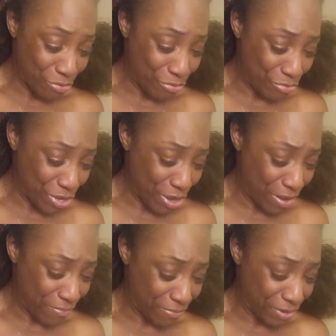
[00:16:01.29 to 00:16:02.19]
Ooh,
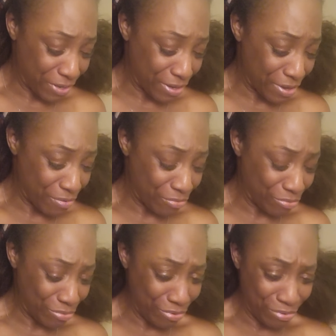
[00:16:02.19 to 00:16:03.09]
y'all finna
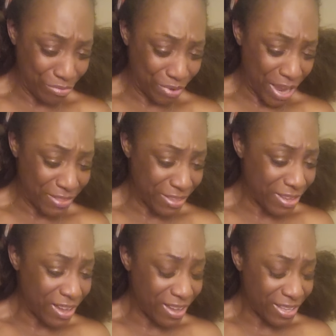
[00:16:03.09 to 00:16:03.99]
go. Ooh, after
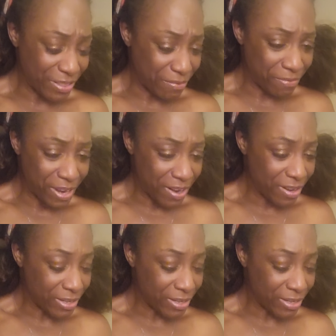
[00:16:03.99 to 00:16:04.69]
y'all get the flirt.